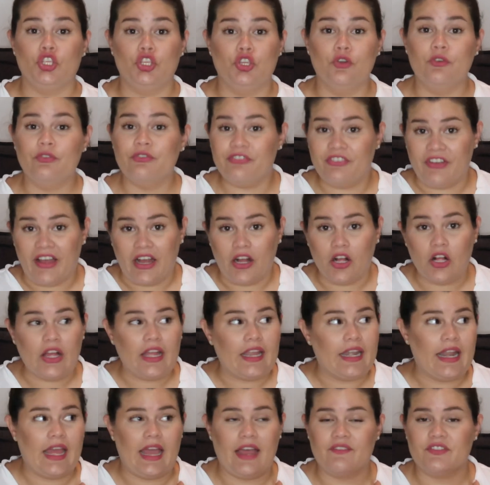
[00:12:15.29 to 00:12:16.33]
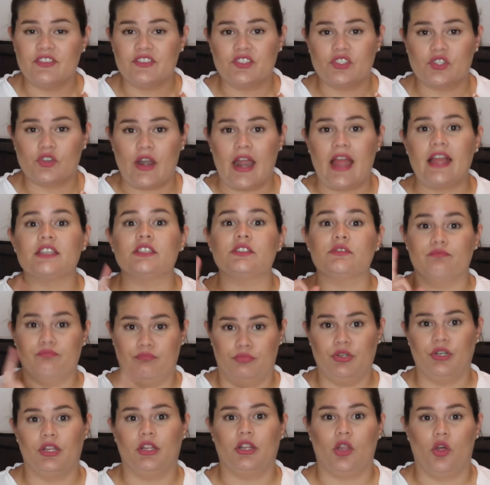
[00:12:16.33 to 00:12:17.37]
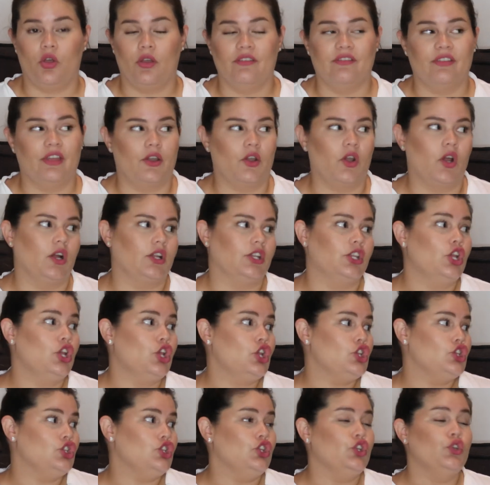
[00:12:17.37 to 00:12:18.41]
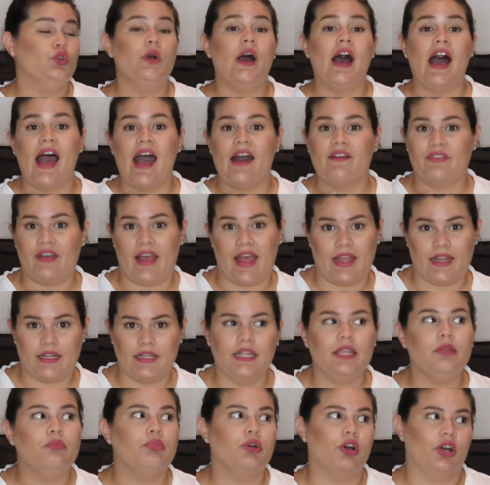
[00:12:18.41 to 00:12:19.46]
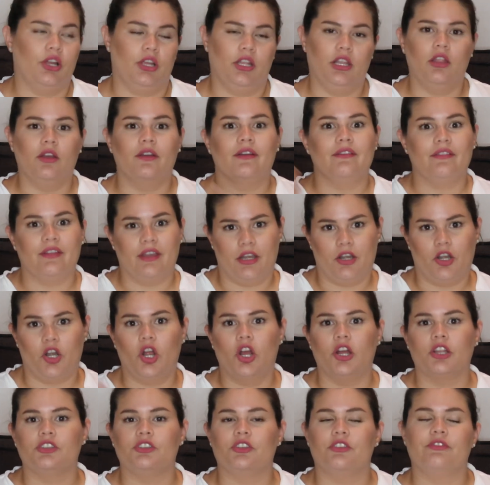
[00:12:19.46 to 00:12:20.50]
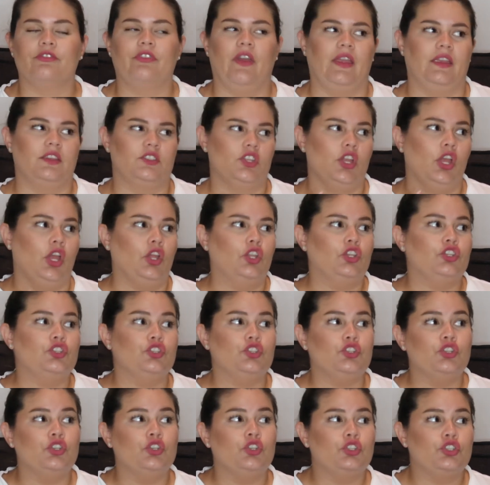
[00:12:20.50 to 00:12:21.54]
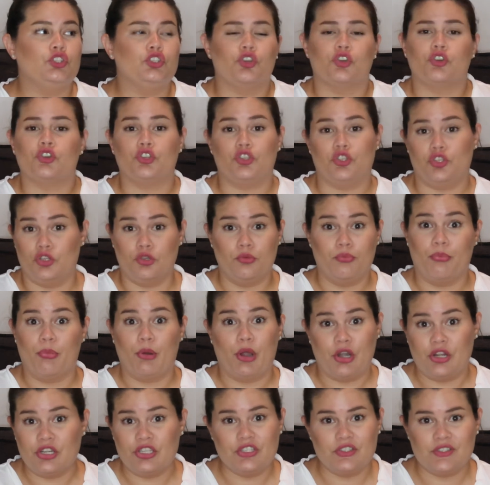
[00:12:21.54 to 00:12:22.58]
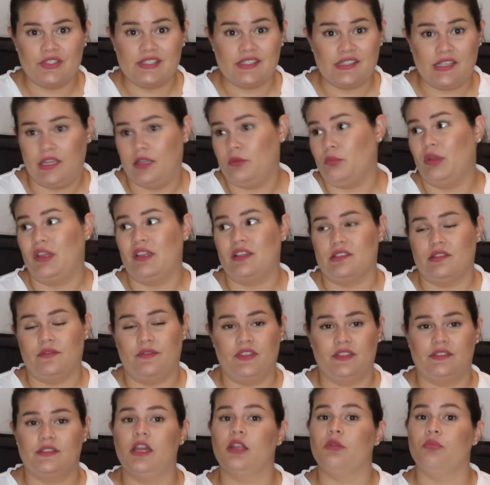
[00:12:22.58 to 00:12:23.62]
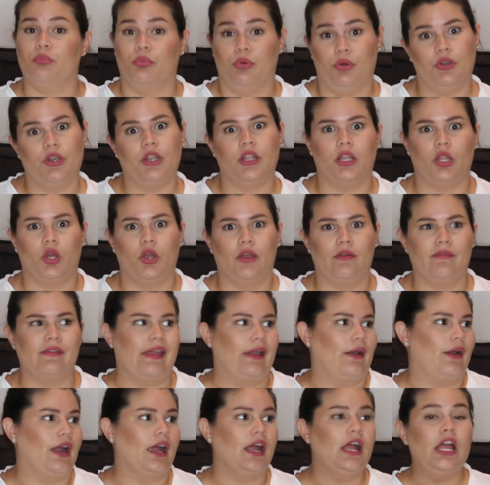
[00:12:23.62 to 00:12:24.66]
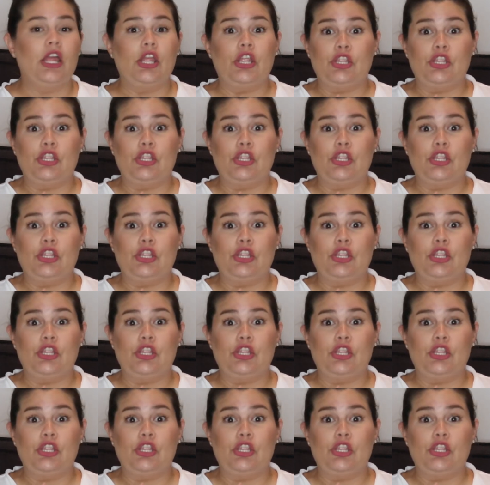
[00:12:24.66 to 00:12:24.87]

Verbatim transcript: You fell and have a scratch, put aloe vera on. You have acne, put aloe vera on your face. Do you you you burn your skin because of the sun, put aloe vera.